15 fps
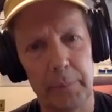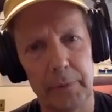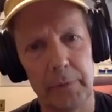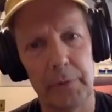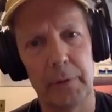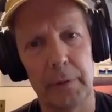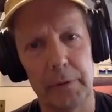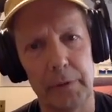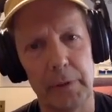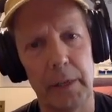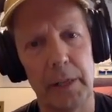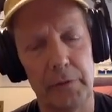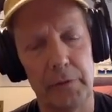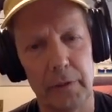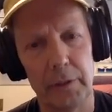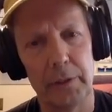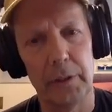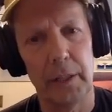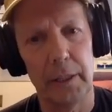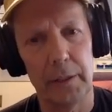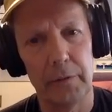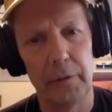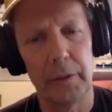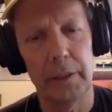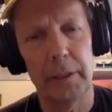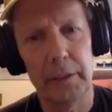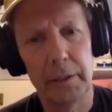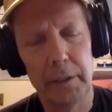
is a nice front tire for you.